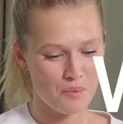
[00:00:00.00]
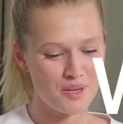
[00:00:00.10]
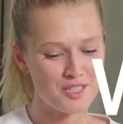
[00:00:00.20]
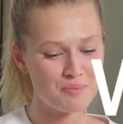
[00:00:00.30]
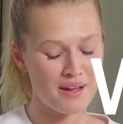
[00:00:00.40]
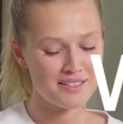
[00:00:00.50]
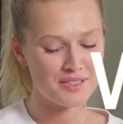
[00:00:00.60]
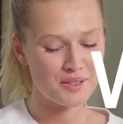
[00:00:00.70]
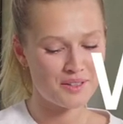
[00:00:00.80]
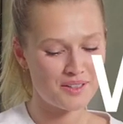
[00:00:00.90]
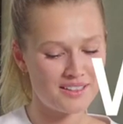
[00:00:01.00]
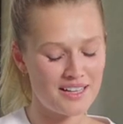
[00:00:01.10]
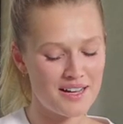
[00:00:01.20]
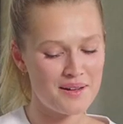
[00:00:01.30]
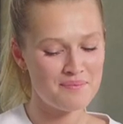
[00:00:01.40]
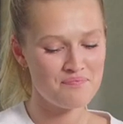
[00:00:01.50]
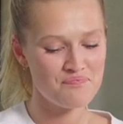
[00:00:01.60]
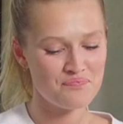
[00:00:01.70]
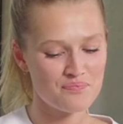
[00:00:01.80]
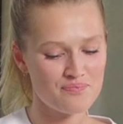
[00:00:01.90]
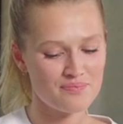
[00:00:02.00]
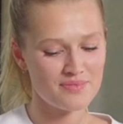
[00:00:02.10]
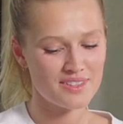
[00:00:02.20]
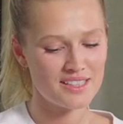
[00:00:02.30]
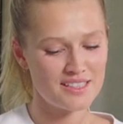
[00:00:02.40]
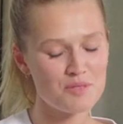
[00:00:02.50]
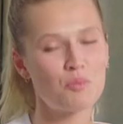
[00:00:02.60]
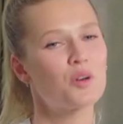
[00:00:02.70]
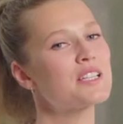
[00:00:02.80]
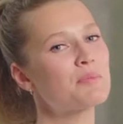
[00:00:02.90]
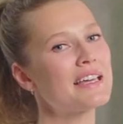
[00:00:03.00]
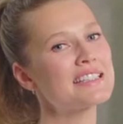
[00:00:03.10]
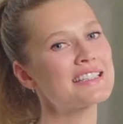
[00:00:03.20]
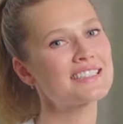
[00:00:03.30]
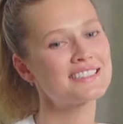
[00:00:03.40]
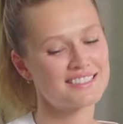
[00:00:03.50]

Which spice girl? Sporty spice.